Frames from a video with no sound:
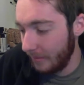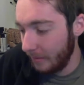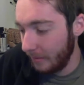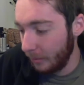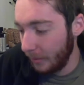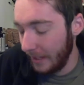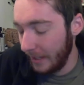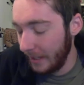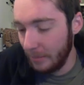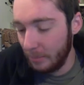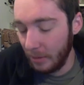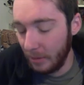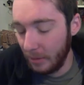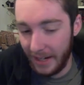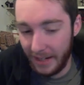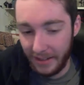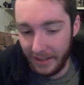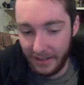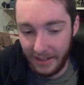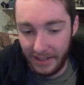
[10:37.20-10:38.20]
when he
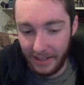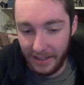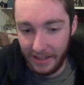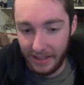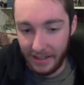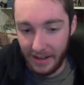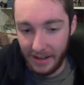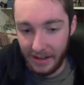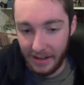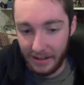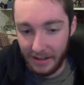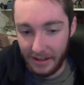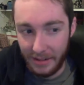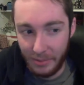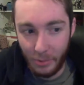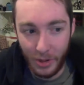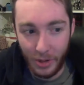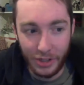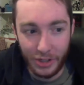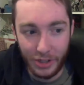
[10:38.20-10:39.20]
played it, he
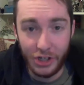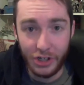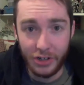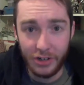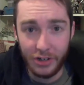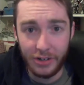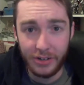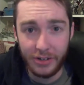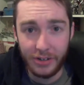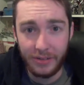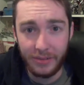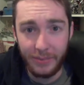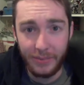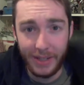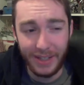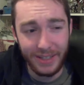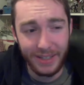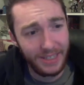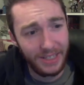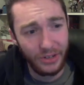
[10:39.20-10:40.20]
won a shirt
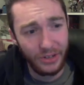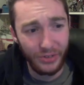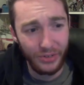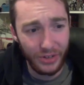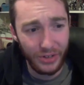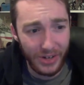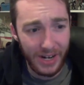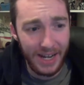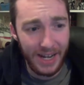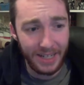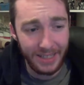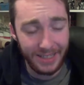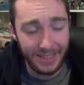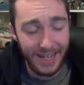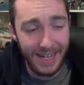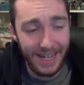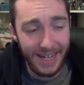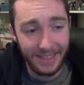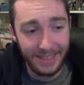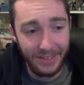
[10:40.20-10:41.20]
because he killed the dragon.
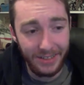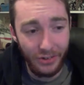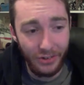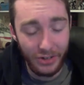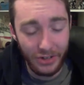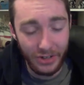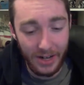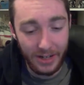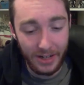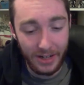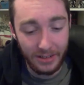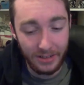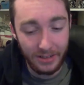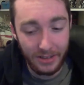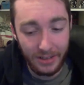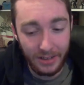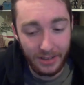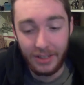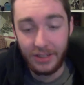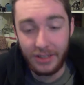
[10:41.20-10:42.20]
I didn't kill the dragon,
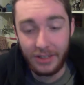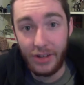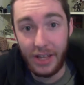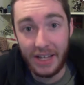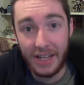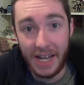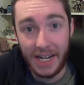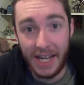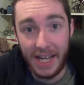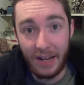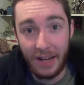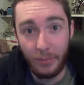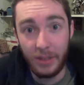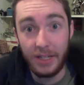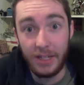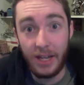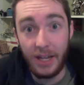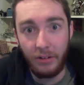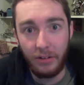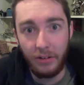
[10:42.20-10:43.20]
so that kind of had me
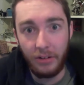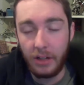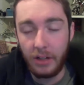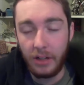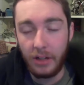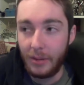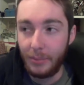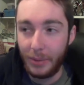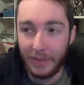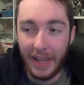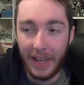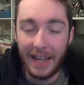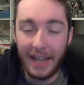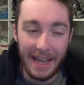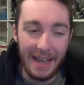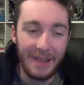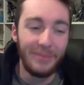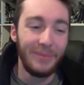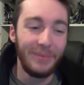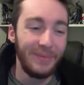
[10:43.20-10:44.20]
down. But that
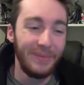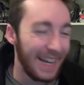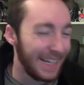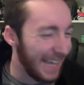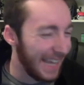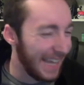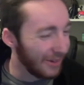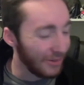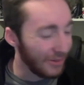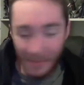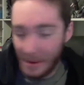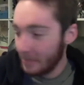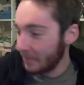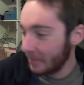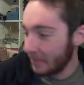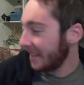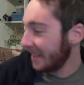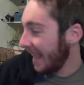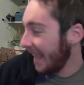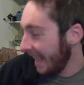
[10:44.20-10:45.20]
game, I can't remember
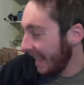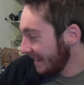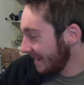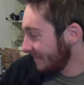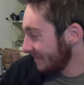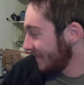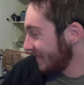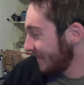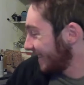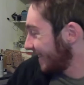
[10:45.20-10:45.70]
the game.